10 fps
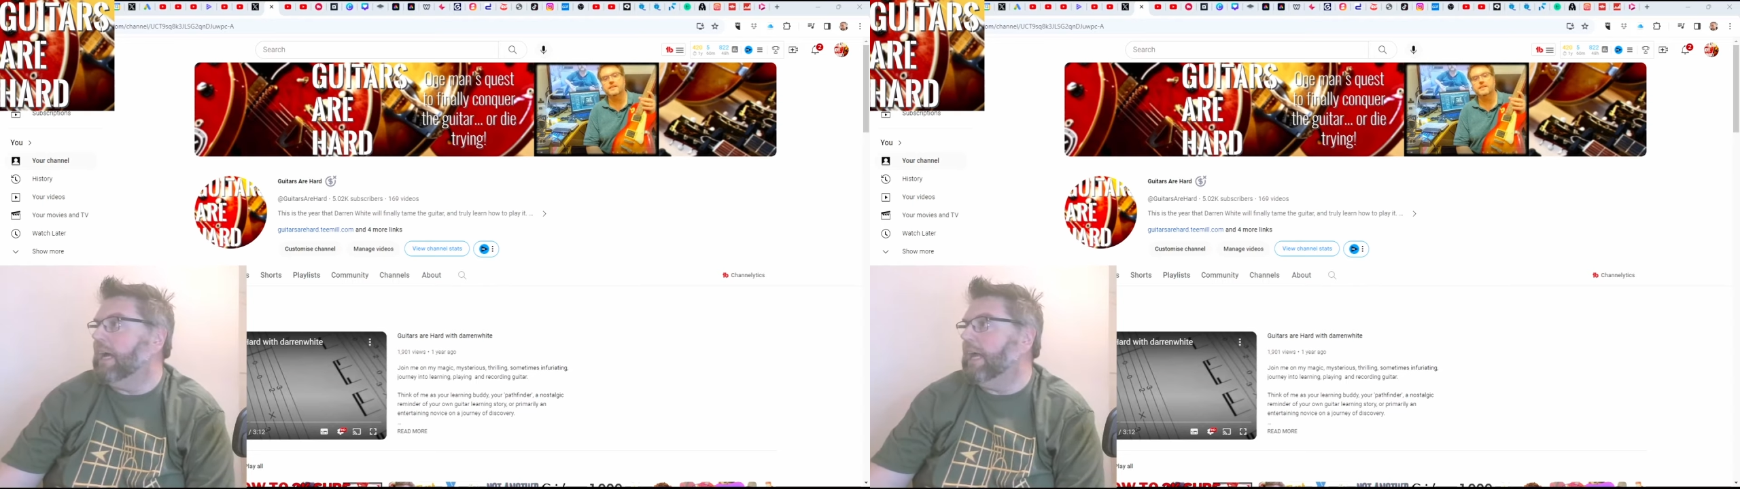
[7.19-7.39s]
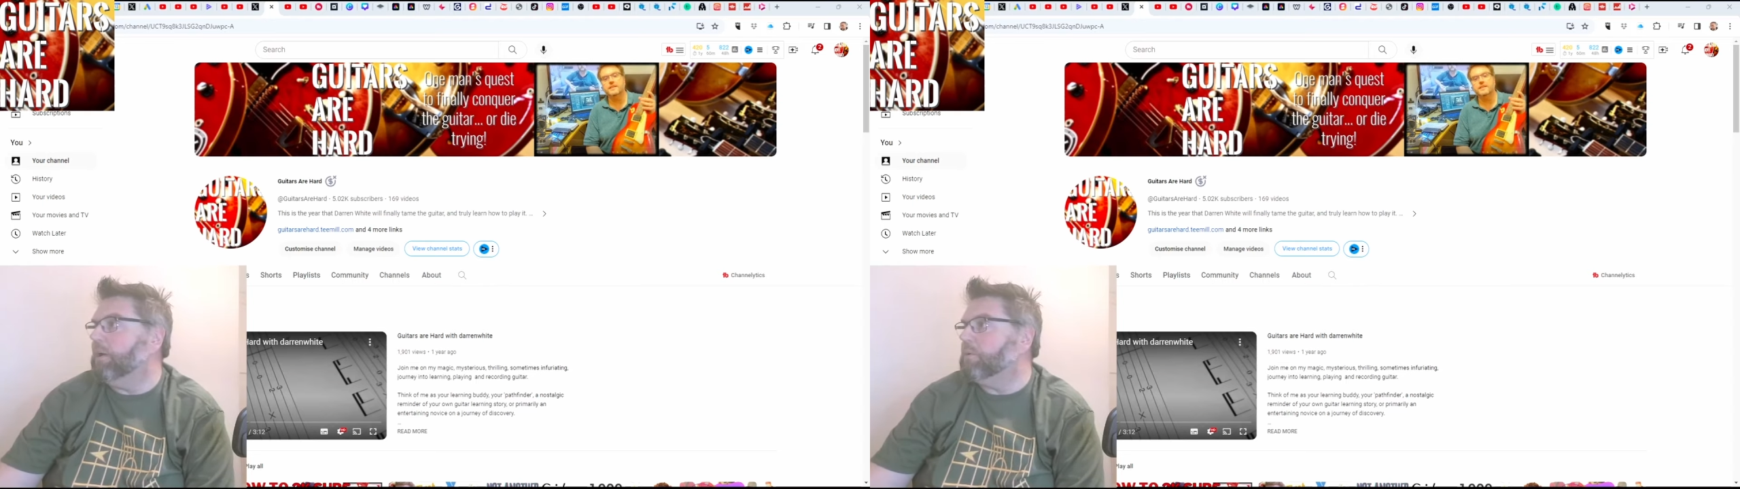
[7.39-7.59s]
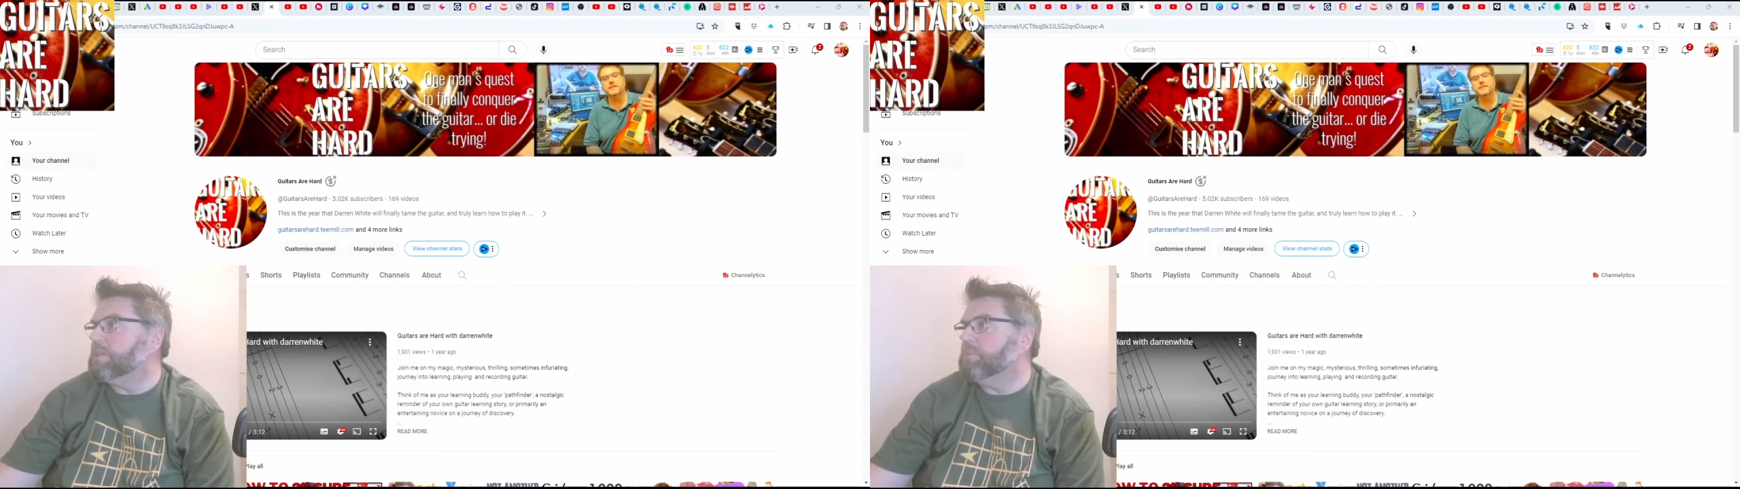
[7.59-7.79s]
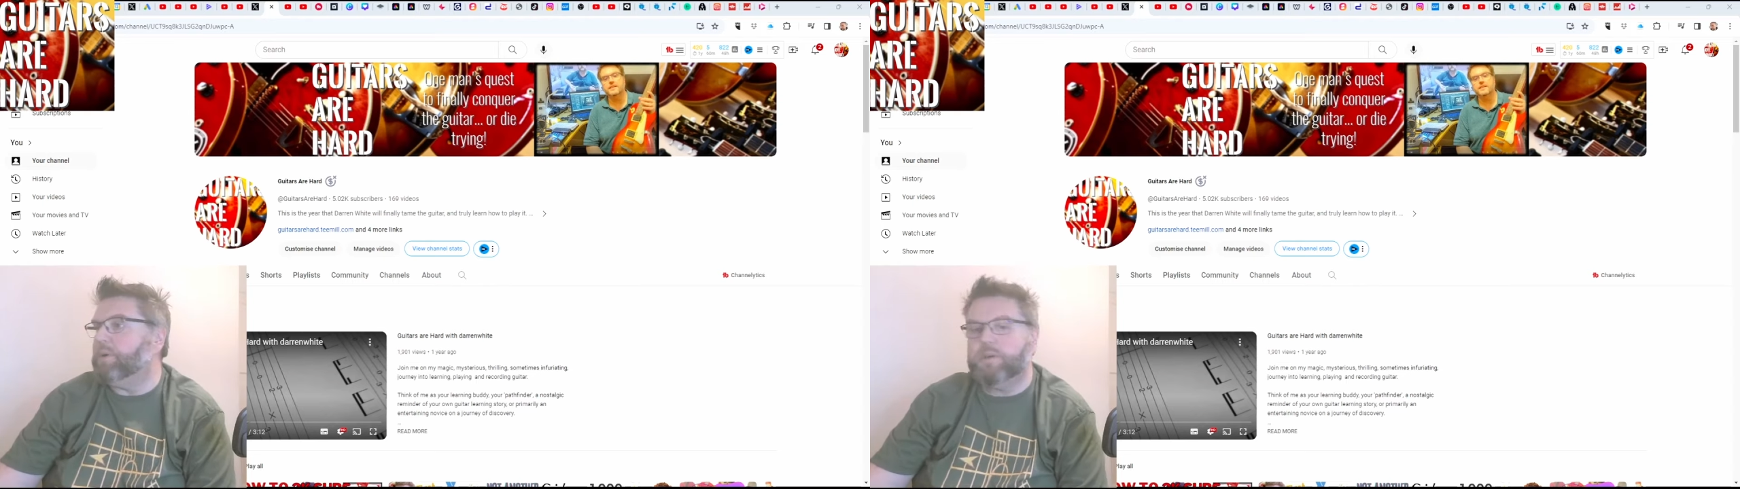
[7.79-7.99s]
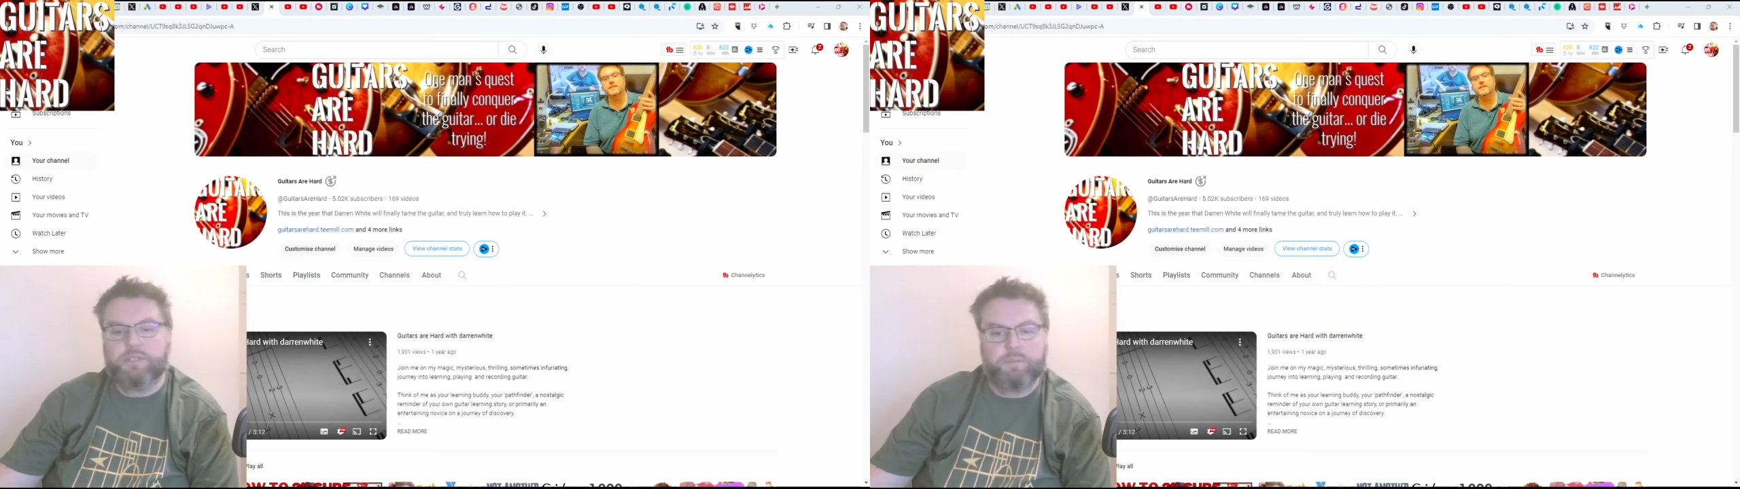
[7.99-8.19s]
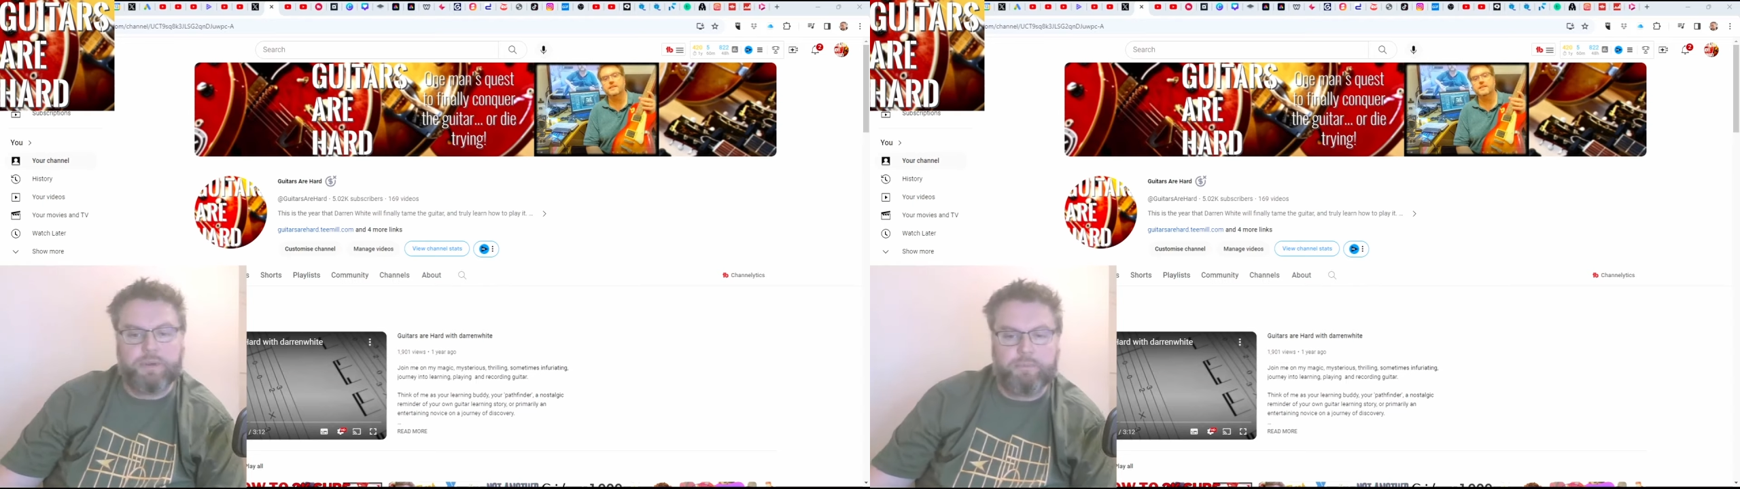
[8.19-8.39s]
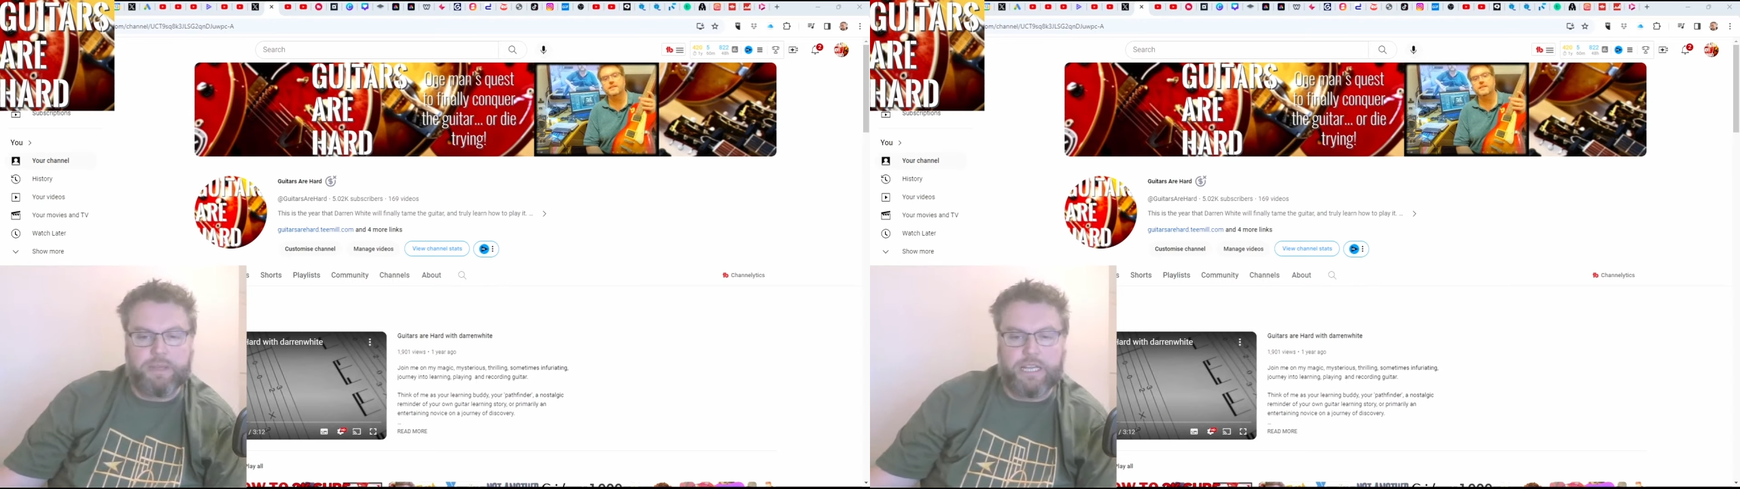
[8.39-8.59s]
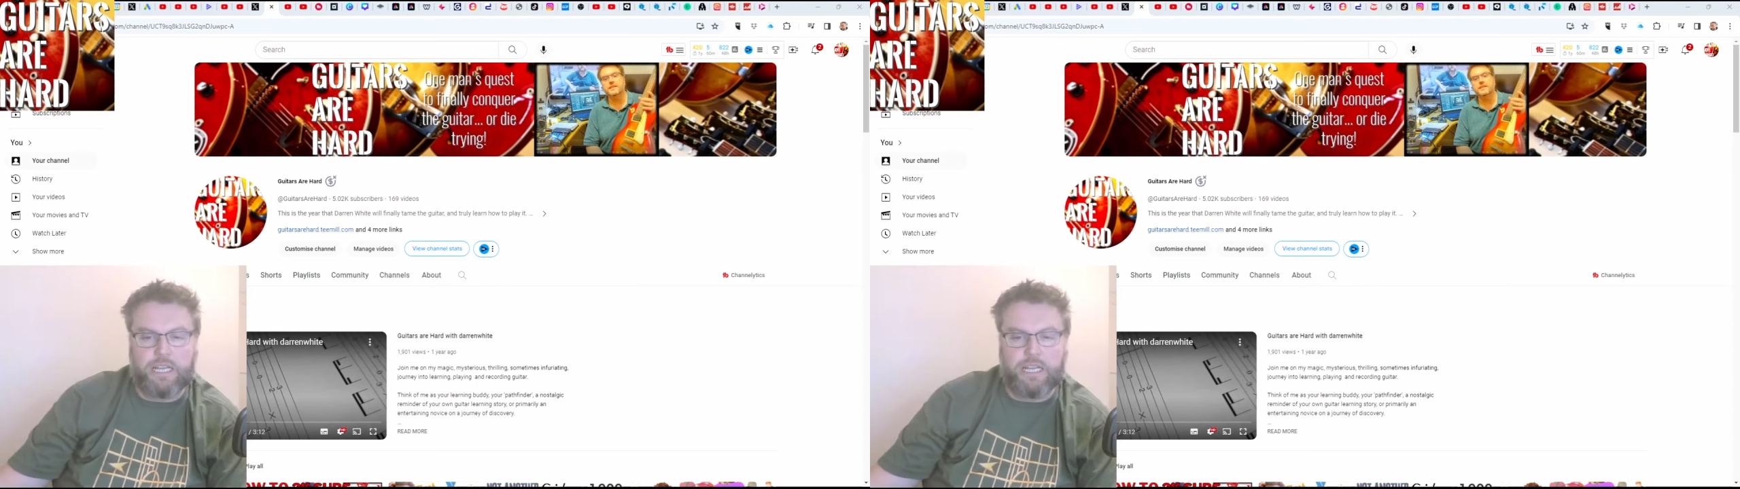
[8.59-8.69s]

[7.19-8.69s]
it was supposed to be me